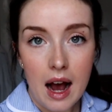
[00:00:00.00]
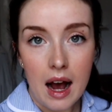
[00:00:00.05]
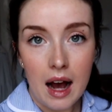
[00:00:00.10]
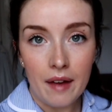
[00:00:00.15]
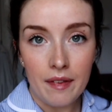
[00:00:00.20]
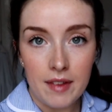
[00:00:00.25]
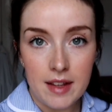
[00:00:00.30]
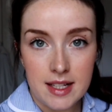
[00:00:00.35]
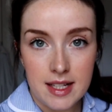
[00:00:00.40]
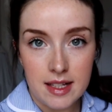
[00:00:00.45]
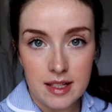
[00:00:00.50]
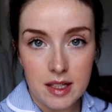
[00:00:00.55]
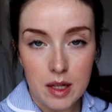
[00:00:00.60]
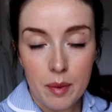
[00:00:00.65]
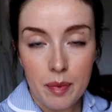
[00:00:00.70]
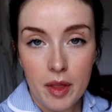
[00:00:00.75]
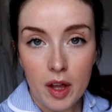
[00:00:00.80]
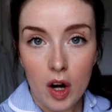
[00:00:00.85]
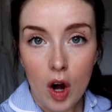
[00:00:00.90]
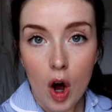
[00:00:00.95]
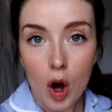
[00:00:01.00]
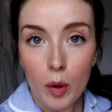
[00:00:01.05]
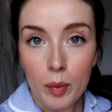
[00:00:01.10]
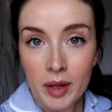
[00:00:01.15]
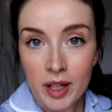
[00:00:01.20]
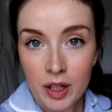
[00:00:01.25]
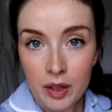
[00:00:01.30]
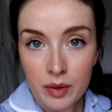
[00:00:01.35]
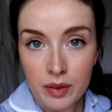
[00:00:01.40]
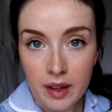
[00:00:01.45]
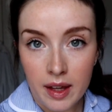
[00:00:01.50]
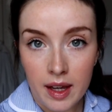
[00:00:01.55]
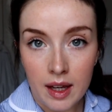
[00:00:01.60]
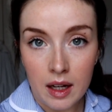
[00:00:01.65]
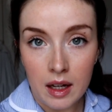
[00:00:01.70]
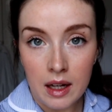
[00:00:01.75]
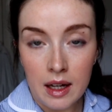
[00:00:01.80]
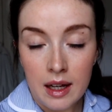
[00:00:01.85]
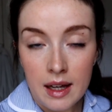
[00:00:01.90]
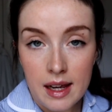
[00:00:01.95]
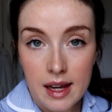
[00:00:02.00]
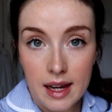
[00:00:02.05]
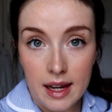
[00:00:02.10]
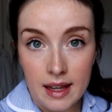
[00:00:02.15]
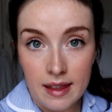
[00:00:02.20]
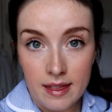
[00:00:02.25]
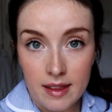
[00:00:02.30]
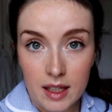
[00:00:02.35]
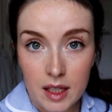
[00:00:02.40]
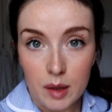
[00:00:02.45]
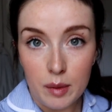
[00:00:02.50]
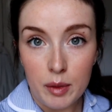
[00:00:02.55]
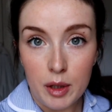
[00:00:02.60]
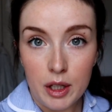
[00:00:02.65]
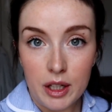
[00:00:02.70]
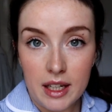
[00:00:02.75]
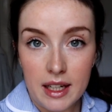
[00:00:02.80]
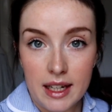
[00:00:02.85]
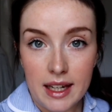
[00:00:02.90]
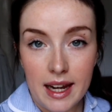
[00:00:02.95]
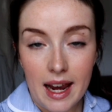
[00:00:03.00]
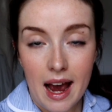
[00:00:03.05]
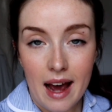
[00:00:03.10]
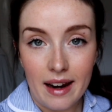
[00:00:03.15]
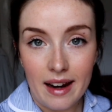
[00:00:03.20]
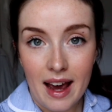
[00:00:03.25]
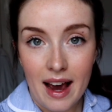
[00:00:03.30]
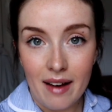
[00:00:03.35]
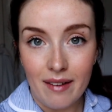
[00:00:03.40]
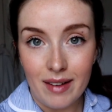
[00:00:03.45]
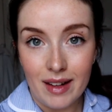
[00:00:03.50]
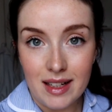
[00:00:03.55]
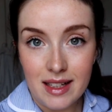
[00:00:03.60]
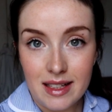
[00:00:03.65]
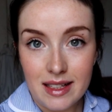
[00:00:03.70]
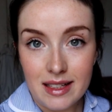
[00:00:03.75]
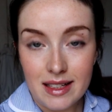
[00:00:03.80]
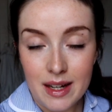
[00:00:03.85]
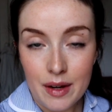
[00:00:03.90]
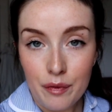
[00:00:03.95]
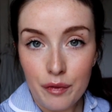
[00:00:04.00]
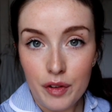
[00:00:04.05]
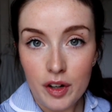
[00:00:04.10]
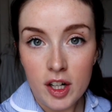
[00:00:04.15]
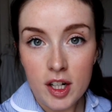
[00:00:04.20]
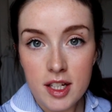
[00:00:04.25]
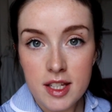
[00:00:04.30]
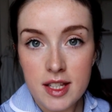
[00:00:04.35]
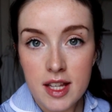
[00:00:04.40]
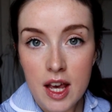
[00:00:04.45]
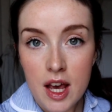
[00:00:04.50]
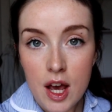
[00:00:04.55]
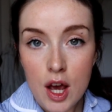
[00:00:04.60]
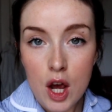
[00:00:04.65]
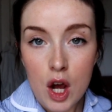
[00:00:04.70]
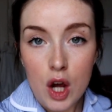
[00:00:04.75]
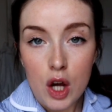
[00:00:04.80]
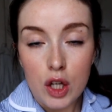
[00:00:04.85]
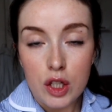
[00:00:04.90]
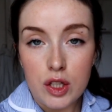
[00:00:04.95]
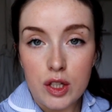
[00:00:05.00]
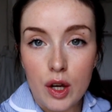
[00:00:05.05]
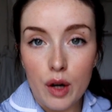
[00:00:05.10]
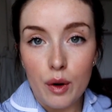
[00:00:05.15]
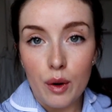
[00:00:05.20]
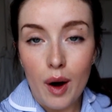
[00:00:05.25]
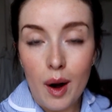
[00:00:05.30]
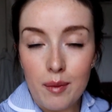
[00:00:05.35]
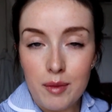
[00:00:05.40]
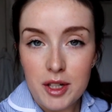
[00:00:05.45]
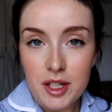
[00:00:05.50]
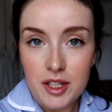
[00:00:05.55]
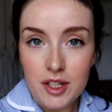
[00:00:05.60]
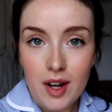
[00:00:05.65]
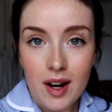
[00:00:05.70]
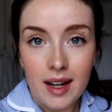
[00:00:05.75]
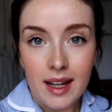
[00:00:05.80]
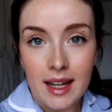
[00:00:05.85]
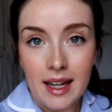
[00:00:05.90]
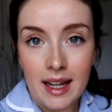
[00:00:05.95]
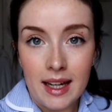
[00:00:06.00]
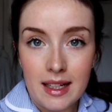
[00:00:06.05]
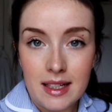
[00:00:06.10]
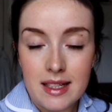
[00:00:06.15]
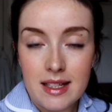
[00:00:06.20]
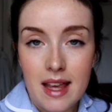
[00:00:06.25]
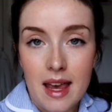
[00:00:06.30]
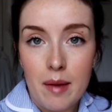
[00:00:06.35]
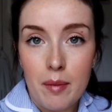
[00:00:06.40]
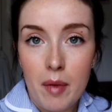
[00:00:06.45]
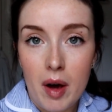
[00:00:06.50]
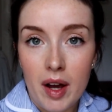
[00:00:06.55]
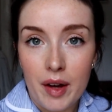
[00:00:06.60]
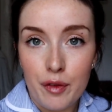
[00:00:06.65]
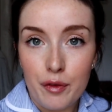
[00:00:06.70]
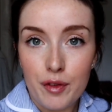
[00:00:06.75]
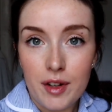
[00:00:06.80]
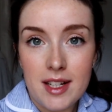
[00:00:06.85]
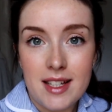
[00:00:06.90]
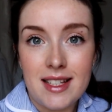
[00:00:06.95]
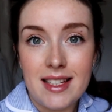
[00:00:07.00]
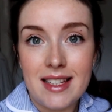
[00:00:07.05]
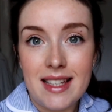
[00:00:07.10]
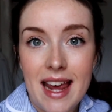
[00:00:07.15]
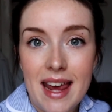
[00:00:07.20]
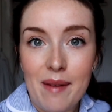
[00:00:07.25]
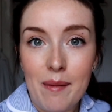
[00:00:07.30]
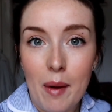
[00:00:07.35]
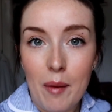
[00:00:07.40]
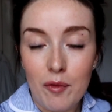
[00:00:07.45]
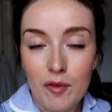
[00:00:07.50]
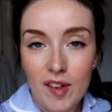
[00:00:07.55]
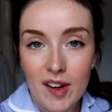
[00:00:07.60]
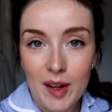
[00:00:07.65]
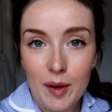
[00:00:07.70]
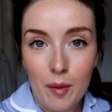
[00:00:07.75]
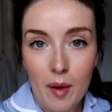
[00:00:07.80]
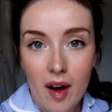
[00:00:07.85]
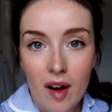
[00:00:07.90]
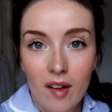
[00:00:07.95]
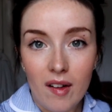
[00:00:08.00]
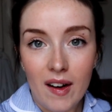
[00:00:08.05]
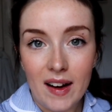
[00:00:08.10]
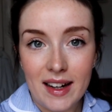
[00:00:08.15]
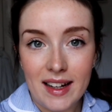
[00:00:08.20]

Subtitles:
And the system that I'll be using in the community and how it differs. So I'm just checking in to say my first day went really well